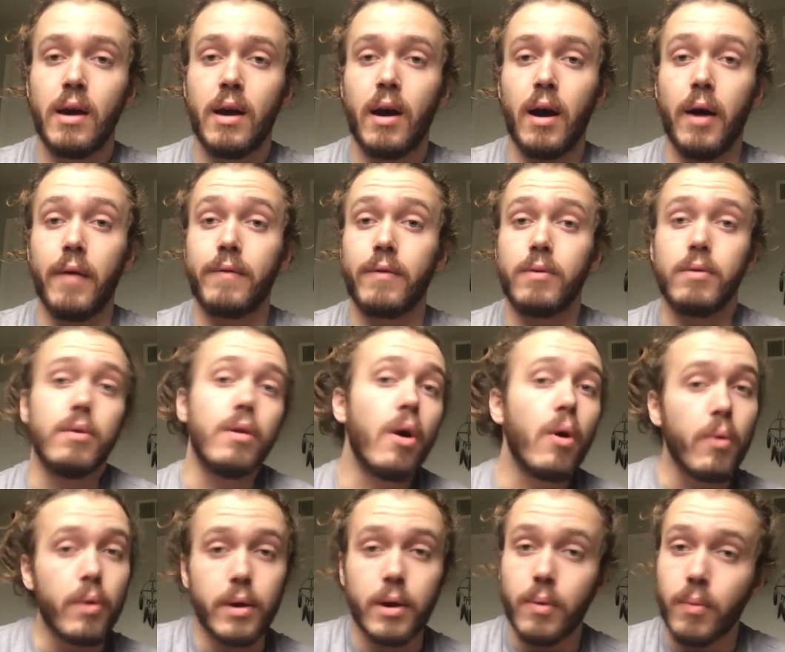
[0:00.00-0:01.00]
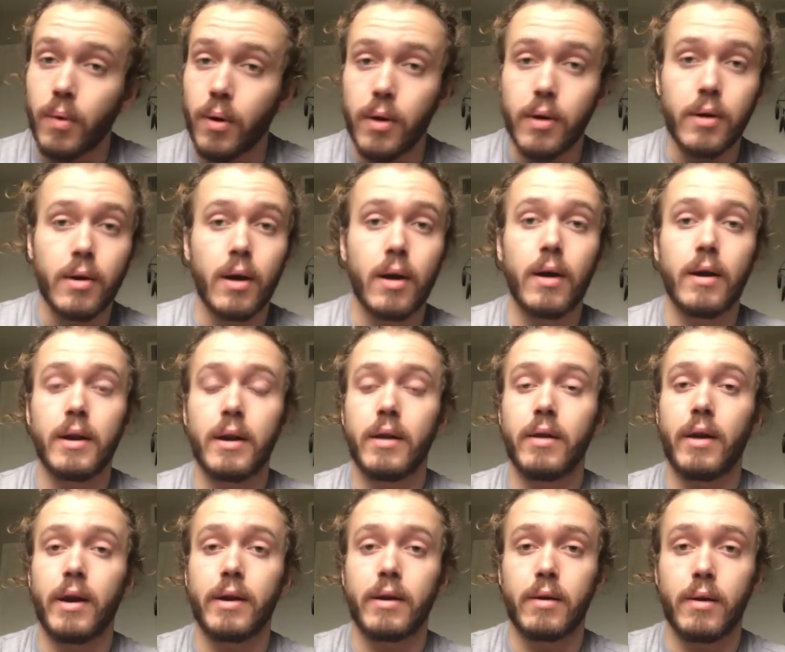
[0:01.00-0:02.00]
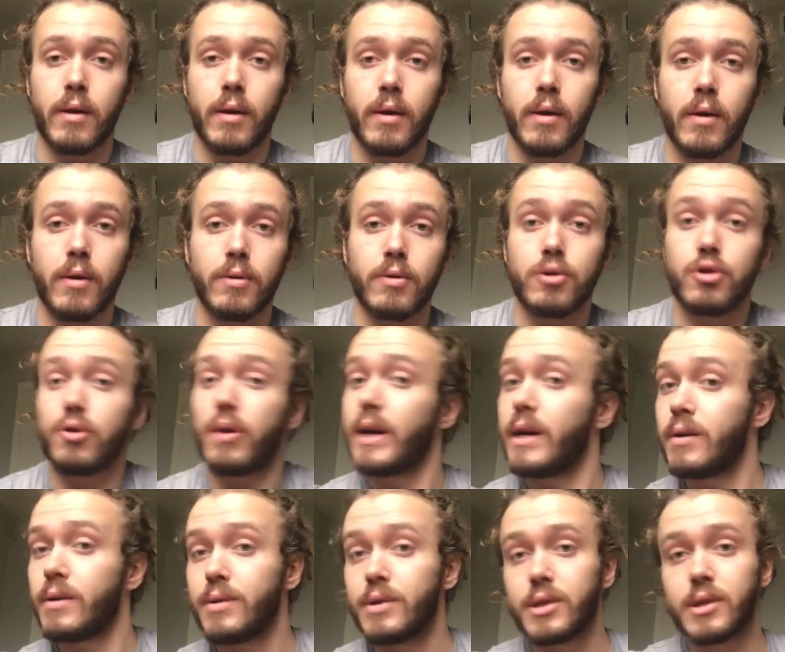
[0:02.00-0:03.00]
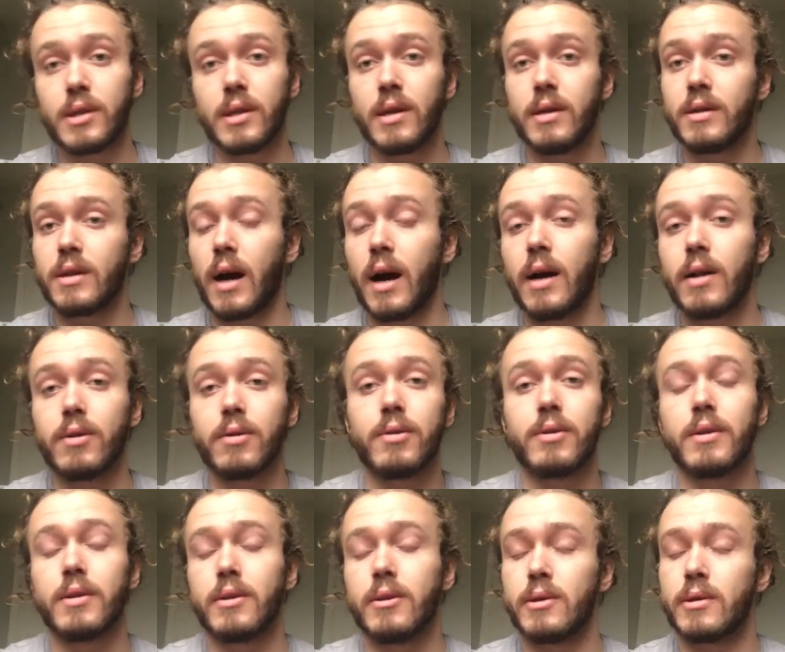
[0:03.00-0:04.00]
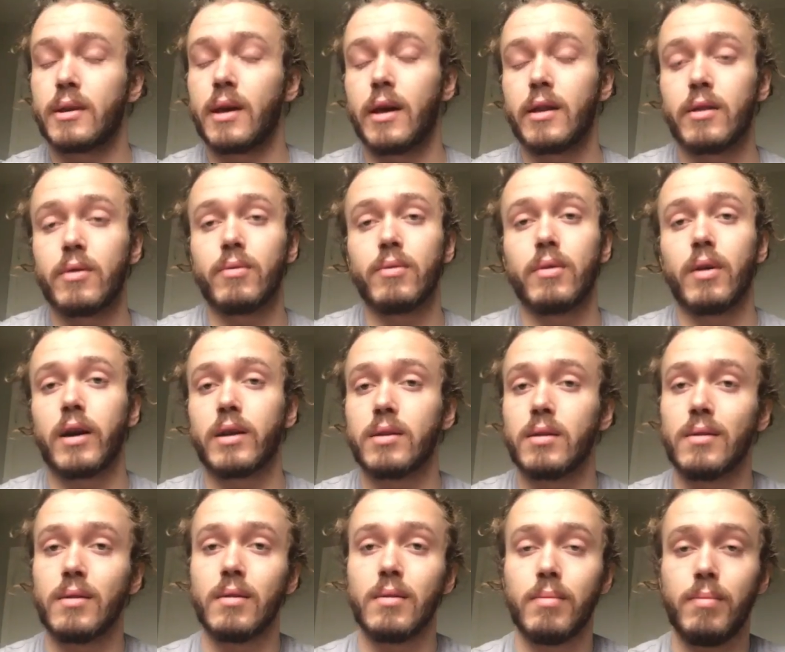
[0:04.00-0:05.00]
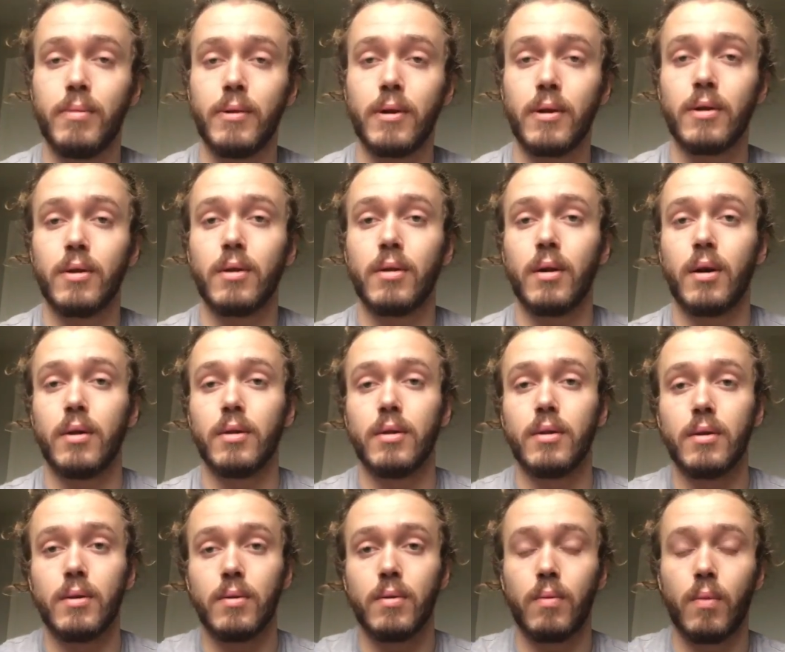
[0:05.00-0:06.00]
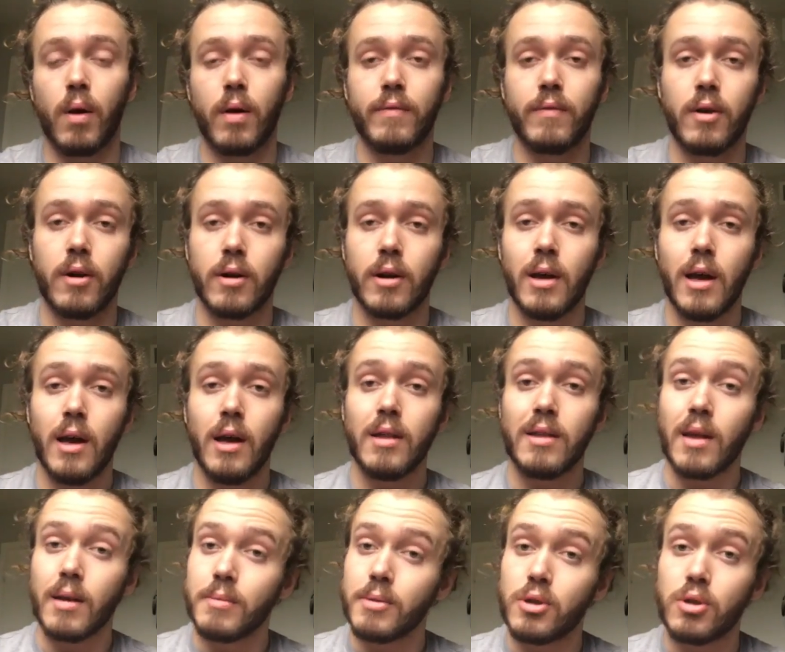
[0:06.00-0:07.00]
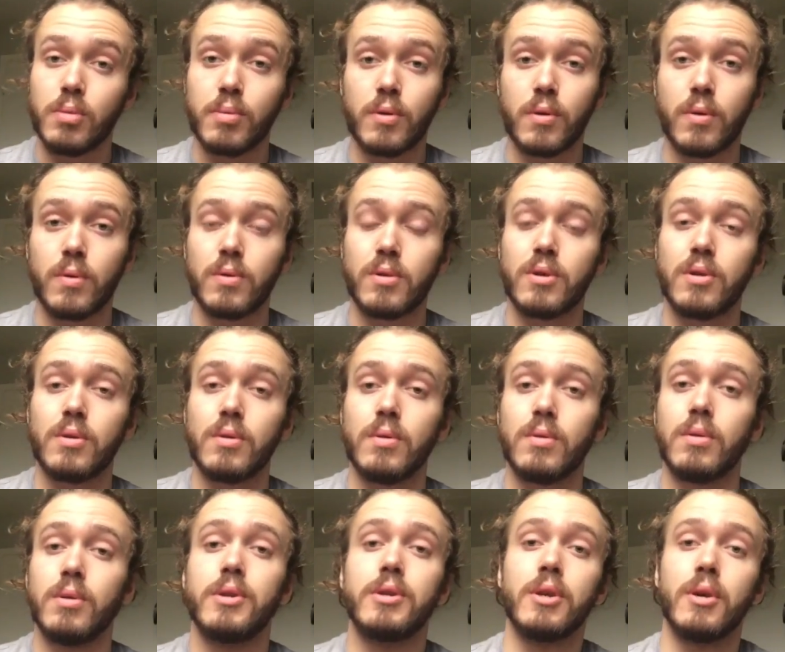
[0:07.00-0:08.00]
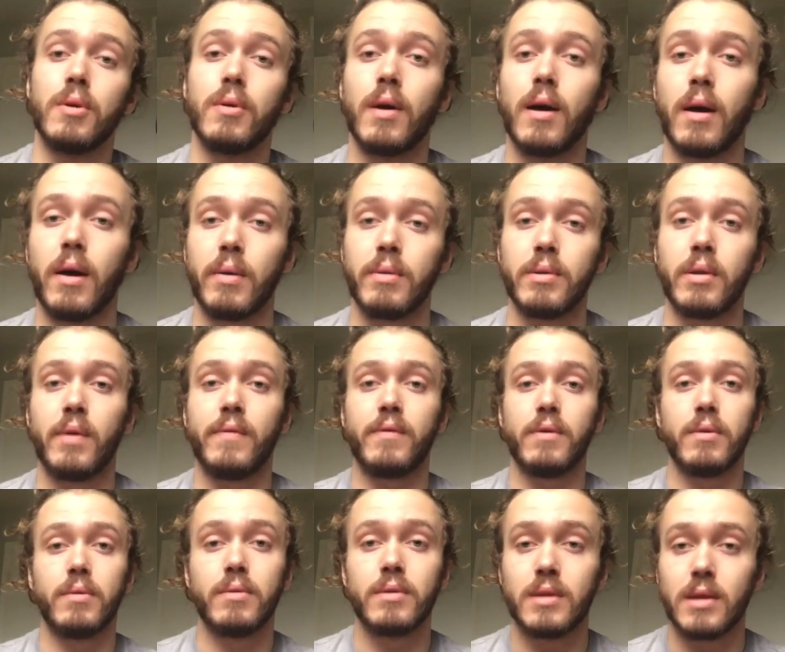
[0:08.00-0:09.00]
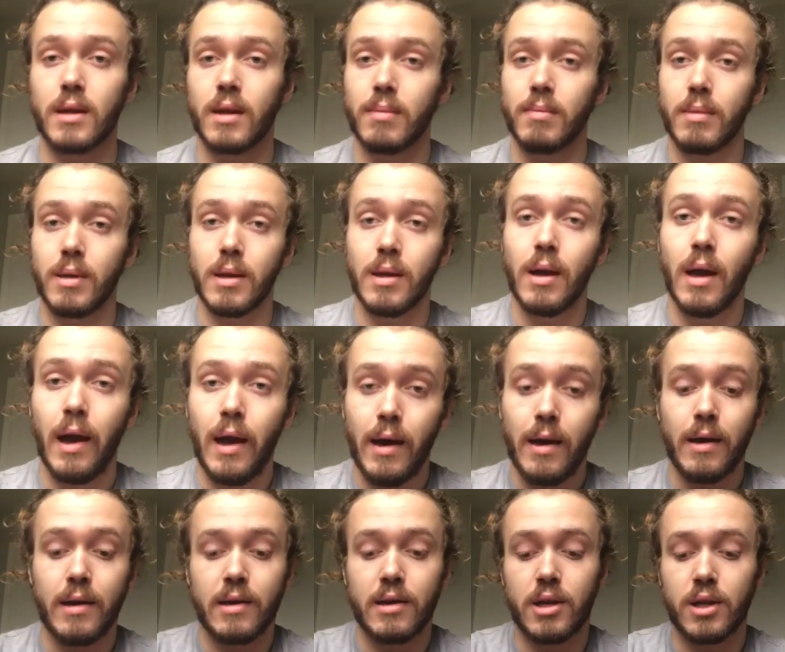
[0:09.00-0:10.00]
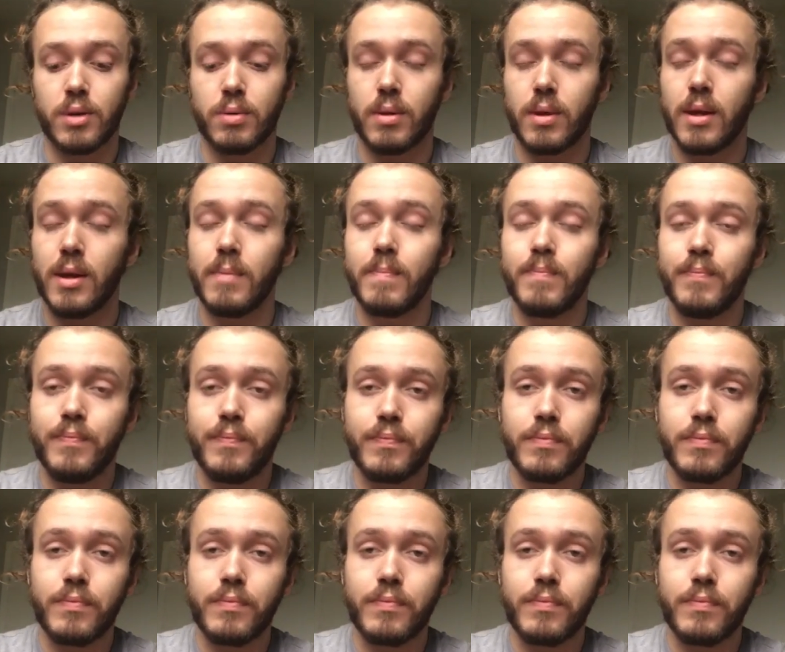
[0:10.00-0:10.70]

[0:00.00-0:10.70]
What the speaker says: If you know anyone, any like other trainers in Tyler or anything like that would like to be on the WOD vlog, that'd be super cool too. So I would love you to get me in touch with them.